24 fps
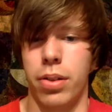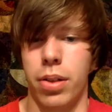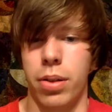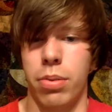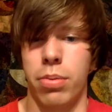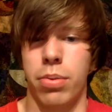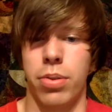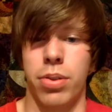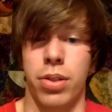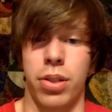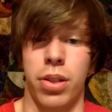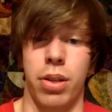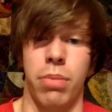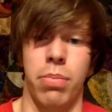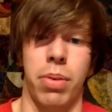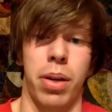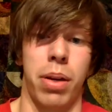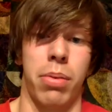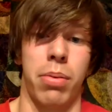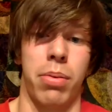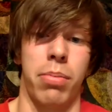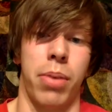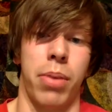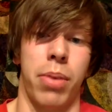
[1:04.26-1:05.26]
he wasn't gonna pay
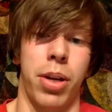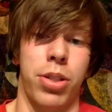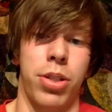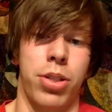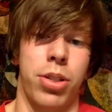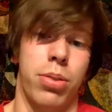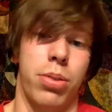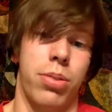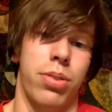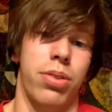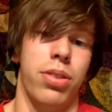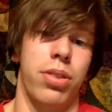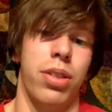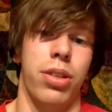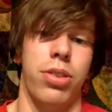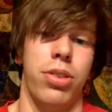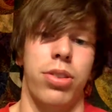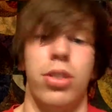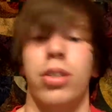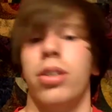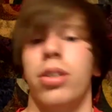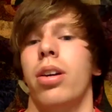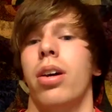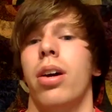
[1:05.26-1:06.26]
me much. He was
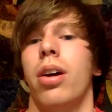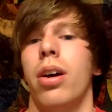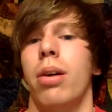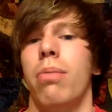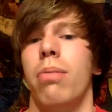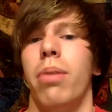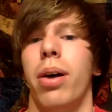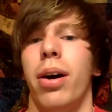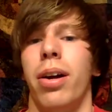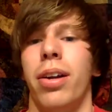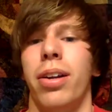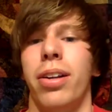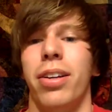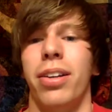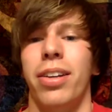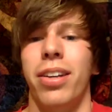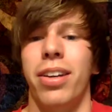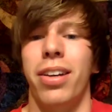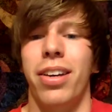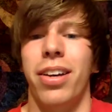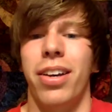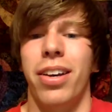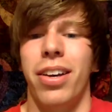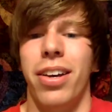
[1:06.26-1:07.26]
stingy about it.
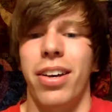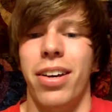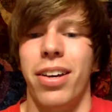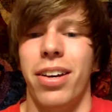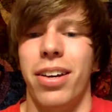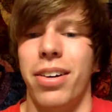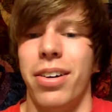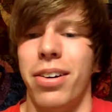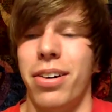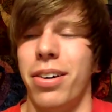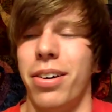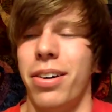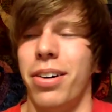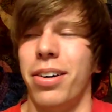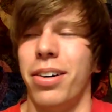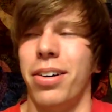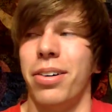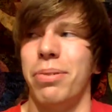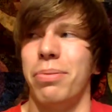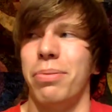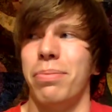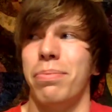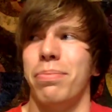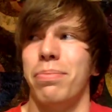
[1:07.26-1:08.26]

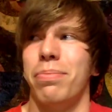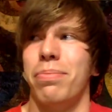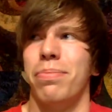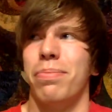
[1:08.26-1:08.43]
Um,